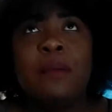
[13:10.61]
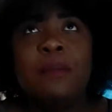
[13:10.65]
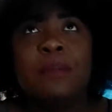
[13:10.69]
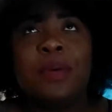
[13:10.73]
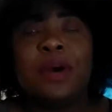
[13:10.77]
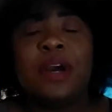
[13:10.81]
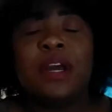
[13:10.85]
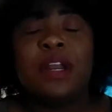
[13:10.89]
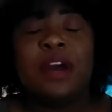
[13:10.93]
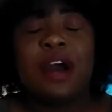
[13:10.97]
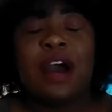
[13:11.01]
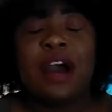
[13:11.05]

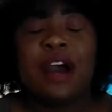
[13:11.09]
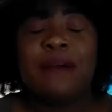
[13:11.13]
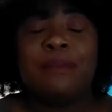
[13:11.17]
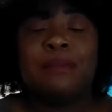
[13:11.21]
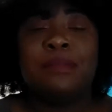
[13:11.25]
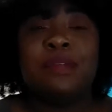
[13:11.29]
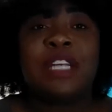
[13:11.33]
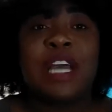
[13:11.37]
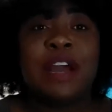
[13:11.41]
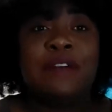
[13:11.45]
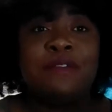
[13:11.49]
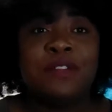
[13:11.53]
But
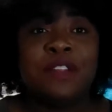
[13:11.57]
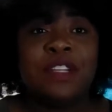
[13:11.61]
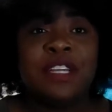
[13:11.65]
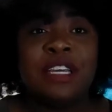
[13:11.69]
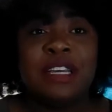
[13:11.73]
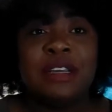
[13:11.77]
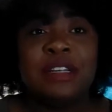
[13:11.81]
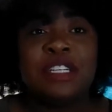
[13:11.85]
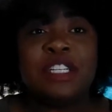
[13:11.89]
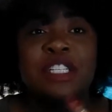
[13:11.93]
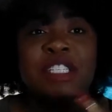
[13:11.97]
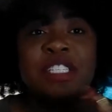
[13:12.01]

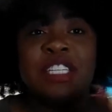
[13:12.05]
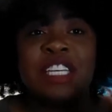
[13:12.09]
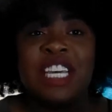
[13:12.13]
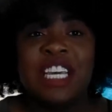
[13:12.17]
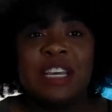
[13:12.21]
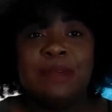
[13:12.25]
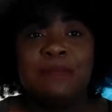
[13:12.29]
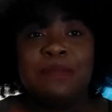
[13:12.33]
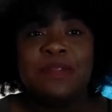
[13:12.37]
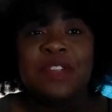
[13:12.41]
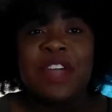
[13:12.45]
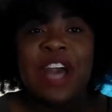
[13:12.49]
definitely just
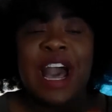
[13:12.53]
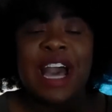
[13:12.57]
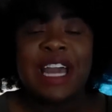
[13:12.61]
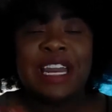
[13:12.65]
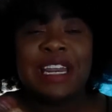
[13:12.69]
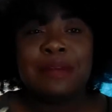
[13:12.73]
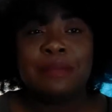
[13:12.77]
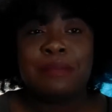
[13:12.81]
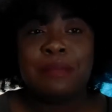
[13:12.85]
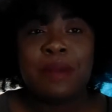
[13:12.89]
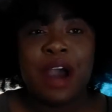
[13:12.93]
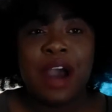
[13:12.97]
keep
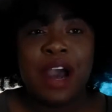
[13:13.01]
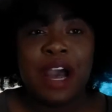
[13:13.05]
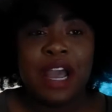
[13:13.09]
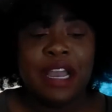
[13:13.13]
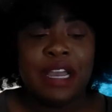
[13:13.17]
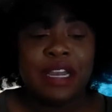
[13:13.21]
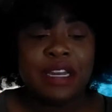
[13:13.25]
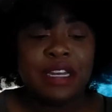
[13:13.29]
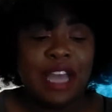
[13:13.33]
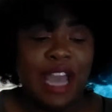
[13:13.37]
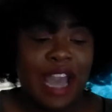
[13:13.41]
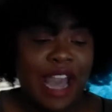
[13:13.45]
that in
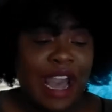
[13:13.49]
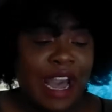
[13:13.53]
mind,